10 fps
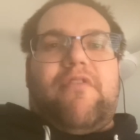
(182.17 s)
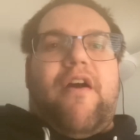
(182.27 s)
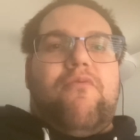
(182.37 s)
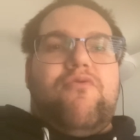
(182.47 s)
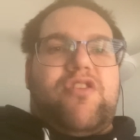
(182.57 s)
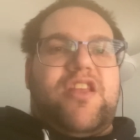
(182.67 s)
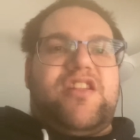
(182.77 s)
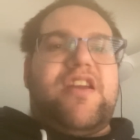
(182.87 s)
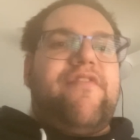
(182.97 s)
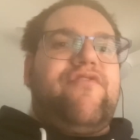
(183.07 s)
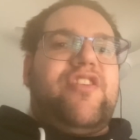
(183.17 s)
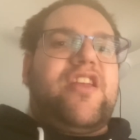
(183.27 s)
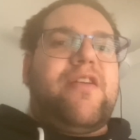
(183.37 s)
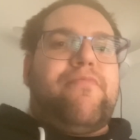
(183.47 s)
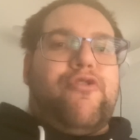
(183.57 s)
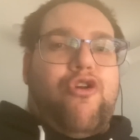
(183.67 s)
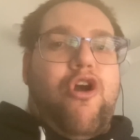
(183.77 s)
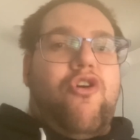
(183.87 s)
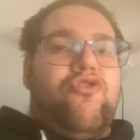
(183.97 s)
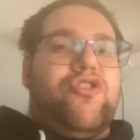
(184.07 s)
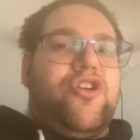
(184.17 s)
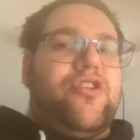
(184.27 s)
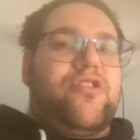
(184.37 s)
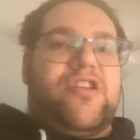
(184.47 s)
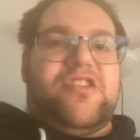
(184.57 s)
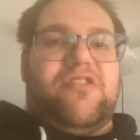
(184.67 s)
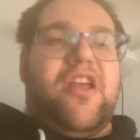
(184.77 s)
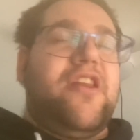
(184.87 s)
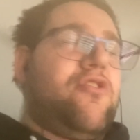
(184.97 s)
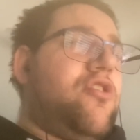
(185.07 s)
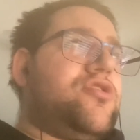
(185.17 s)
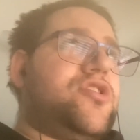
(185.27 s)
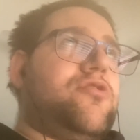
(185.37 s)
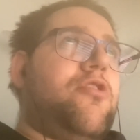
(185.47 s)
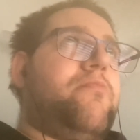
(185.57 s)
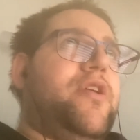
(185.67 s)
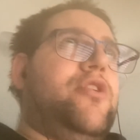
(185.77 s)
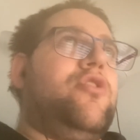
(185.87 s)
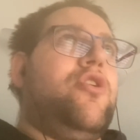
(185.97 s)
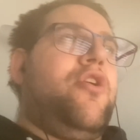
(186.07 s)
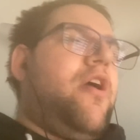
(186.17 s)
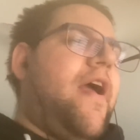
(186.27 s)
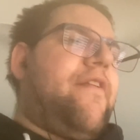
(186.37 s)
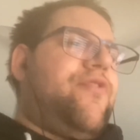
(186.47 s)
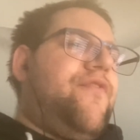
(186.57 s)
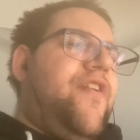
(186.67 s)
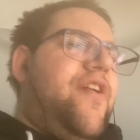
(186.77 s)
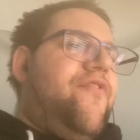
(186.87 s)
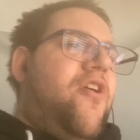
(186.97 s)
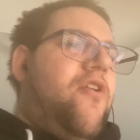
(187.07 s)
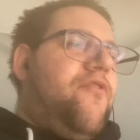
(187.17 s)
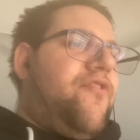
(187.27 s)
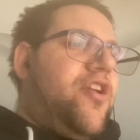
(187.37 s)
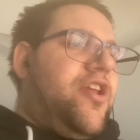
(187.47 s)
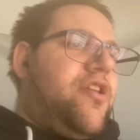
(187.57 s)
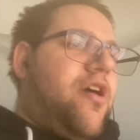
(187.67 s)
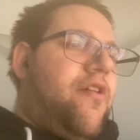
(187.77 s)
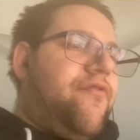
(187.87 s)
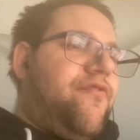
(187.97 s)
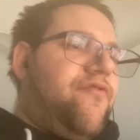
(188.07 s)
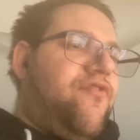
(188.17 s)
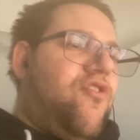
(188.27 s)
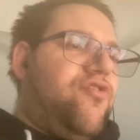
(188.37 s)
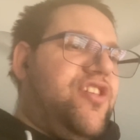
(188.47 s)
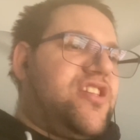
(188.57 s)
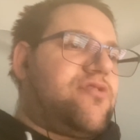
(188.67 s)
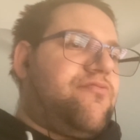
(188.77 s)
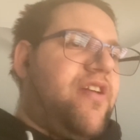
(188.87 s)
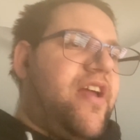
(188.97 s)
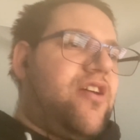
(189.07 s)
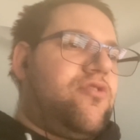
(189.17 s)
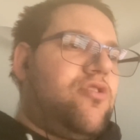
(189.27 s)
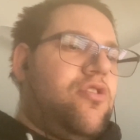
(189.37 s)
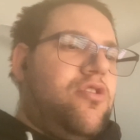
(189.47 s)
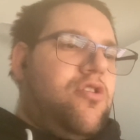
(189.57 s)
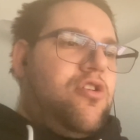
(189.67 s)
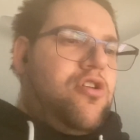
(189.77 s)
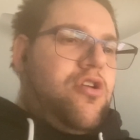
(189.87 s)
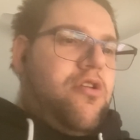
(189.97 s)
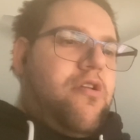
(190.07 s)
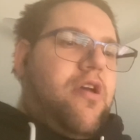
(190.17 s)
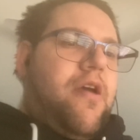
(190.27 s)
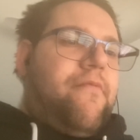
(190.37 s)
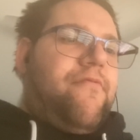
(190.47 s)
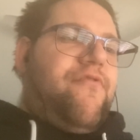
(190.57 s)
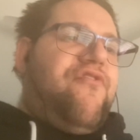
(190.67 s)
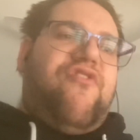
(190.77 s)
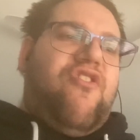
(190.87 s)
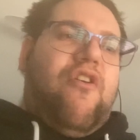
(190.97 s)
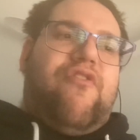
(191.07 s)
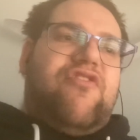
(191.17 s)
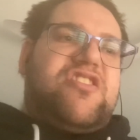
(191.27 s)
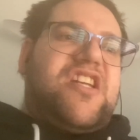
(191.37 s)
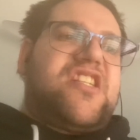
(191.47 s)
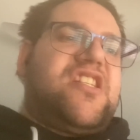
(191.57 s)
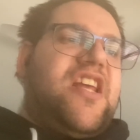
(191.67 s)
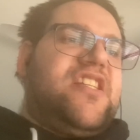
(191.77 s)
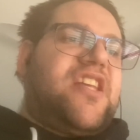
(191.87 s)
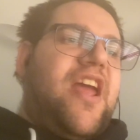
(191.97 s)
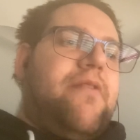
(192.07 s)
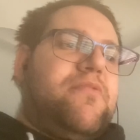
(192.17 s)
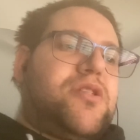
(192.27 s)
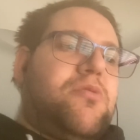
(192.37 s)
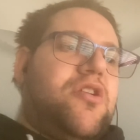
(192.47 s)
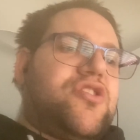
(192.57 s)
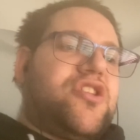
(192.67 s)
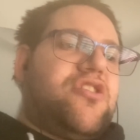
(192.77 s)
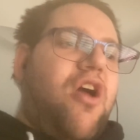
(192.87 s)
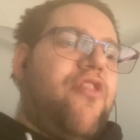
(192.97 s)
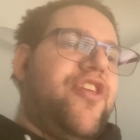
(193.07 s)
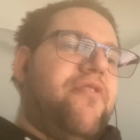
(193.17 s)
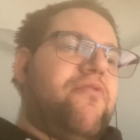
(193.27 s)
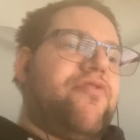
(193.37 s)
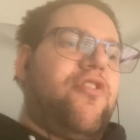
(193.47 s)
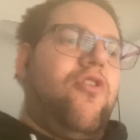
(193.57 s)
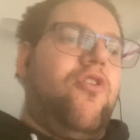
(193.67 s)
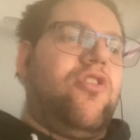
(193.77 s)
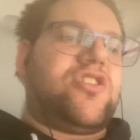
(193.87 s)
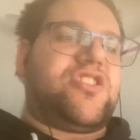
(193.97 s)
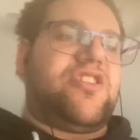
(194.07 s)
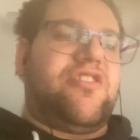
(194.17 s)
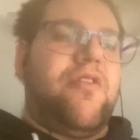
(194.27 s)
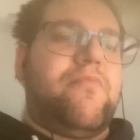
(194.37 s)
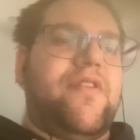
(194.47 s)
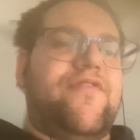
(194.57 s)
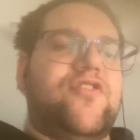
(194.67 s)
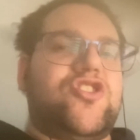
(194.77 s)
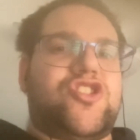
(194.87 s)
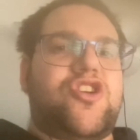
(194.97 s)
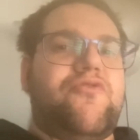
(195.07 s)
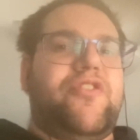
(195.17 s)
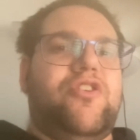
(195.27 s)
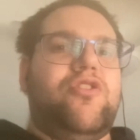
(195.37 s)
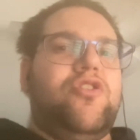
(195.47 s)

I will definitely keep an eye on it, and also I'll be at the VFL, funny enough, for this round, for Saturday's game as well. So I think with the Hawks, the midfield is showing